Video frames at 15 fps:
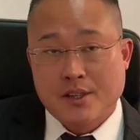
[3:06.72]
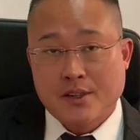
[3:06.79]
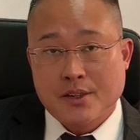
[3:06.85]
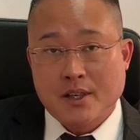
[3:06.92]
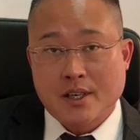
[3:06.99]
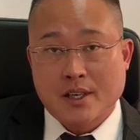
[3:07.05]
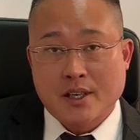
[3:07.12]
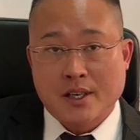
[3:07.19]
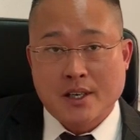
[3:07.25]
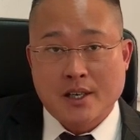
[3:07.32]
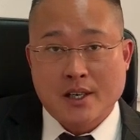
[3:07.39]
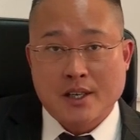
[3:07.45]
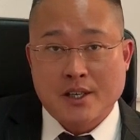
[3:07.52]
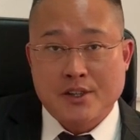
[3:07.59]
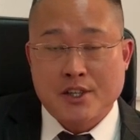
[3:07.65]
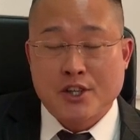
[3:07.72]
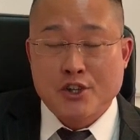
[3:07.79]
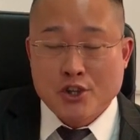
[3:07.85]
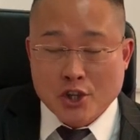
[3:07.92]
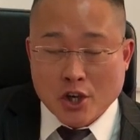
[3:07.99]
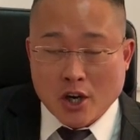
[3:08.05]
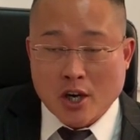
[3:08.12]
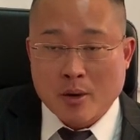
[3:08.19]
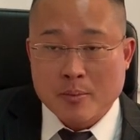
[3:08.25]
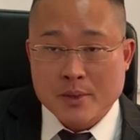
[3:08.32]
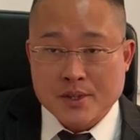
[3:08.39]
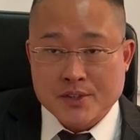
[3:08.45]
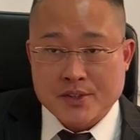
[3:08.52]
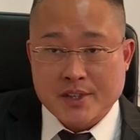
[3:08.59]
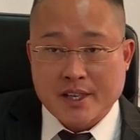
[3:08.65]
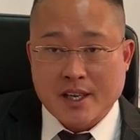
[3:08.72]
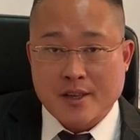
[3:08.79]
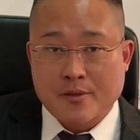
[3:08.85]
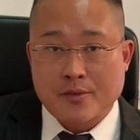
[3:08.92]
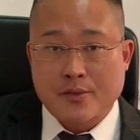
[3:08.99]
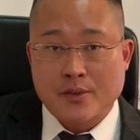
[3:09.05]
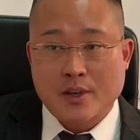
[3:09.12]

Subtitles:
the norm is that